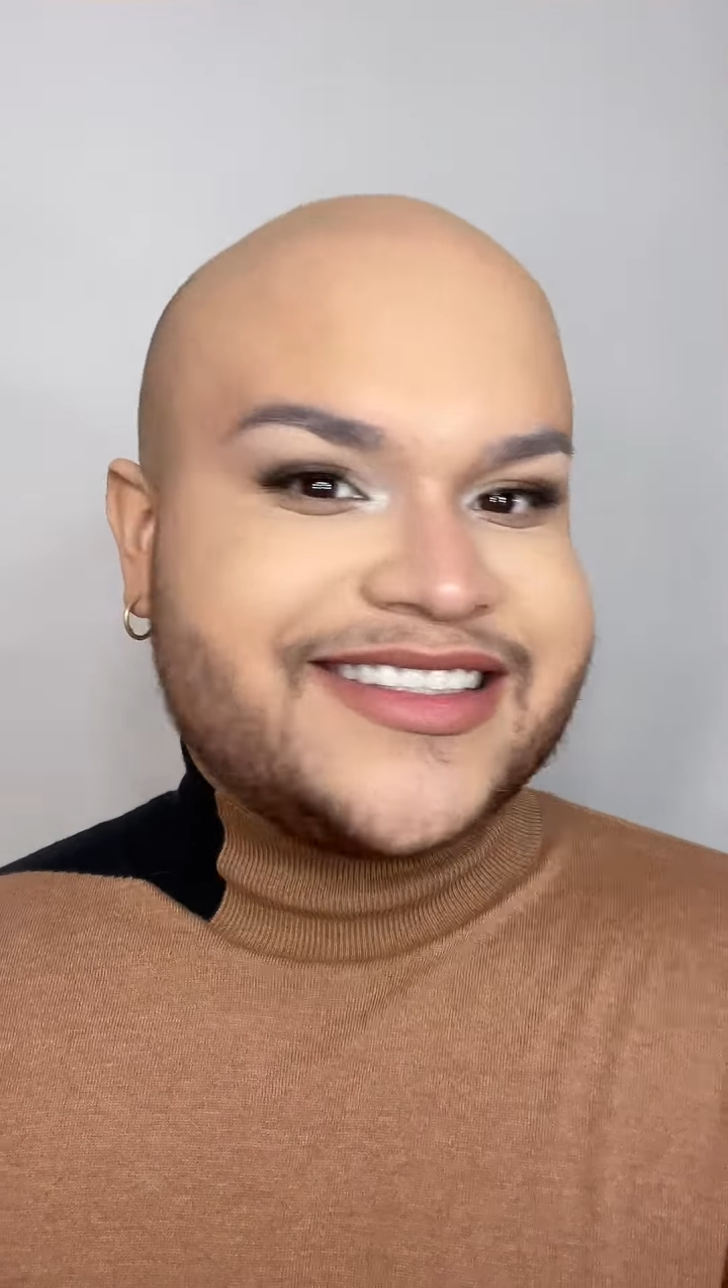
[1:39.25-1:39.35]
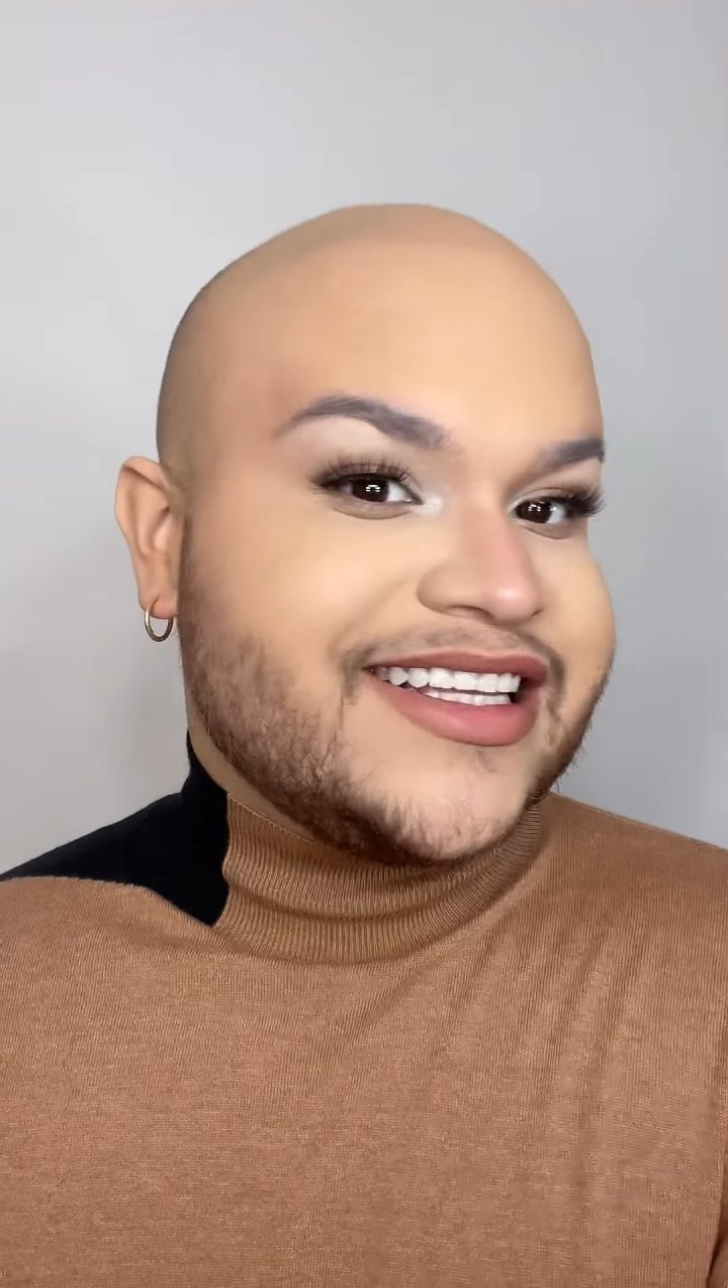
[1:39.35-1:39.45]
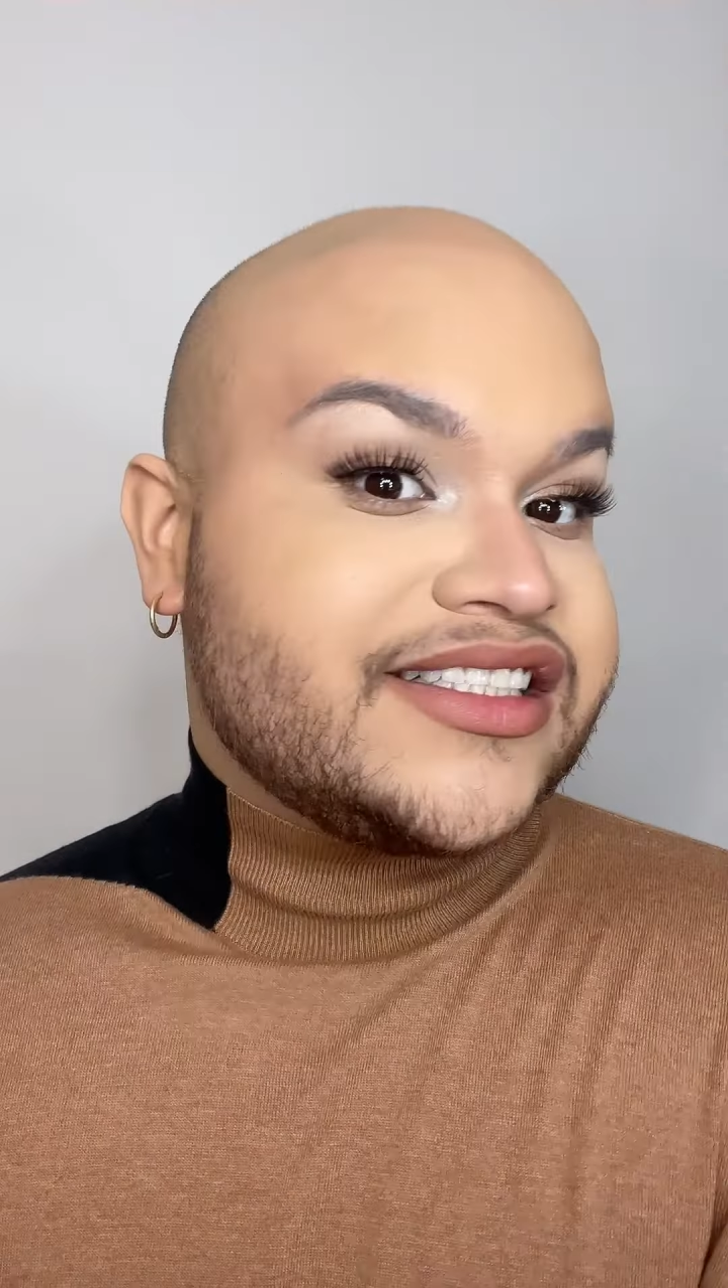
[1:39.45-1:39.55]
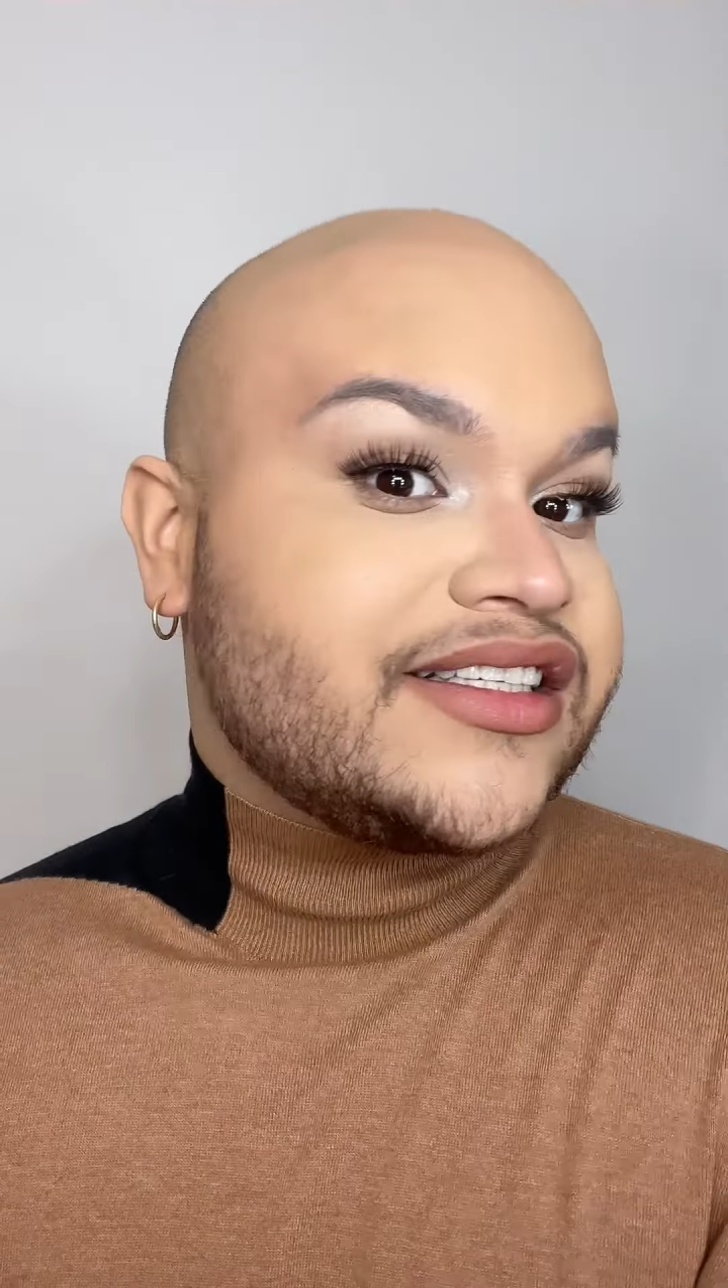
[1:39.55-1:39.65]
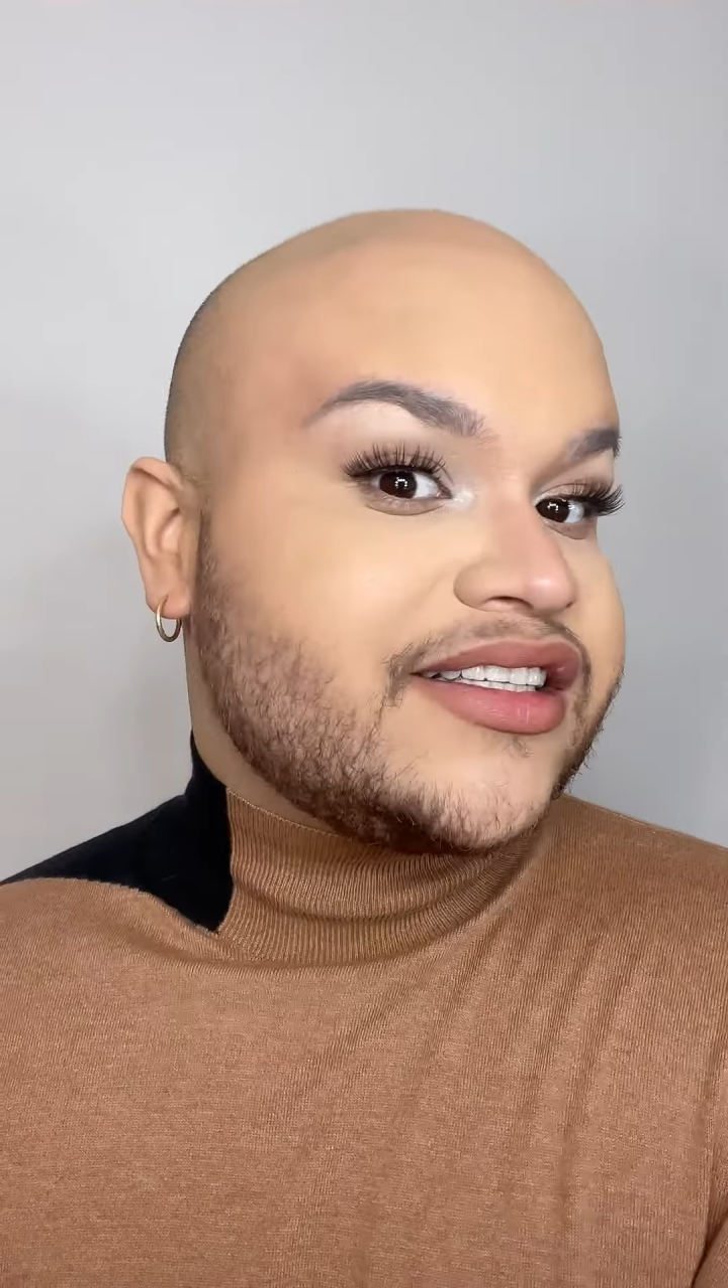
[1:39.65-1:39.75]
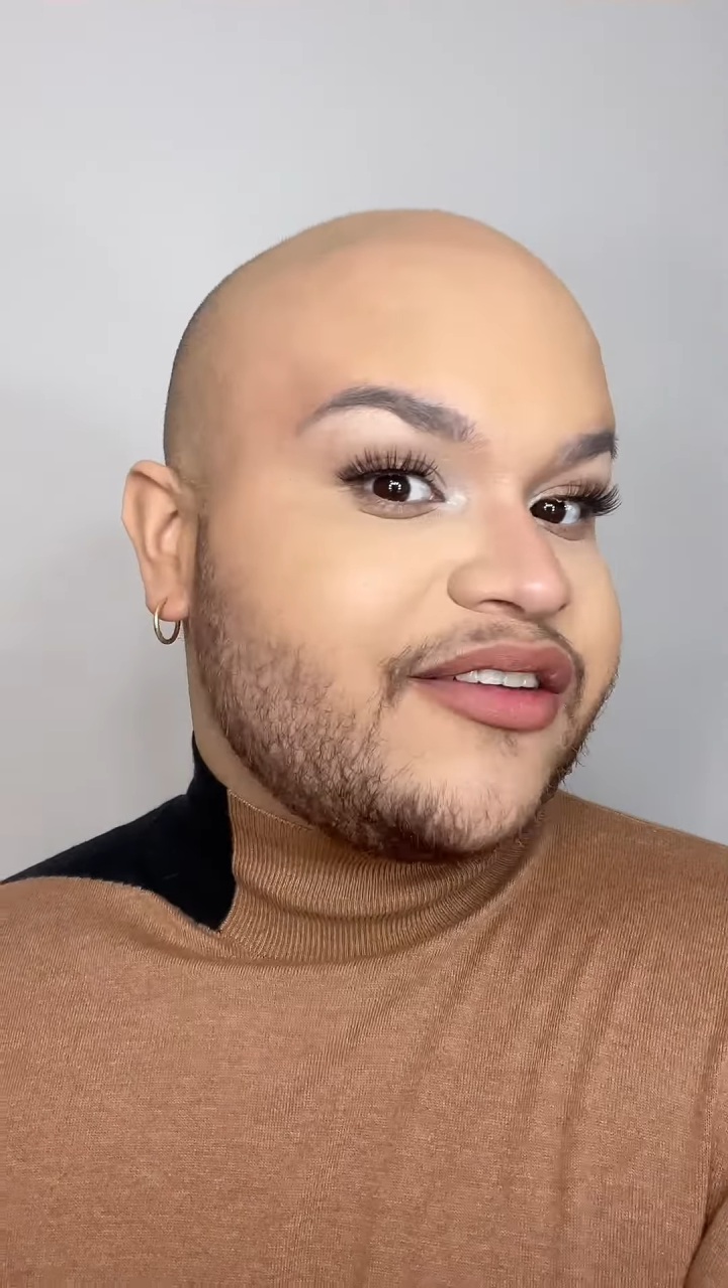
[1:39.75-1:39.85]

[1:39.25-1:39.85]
this is the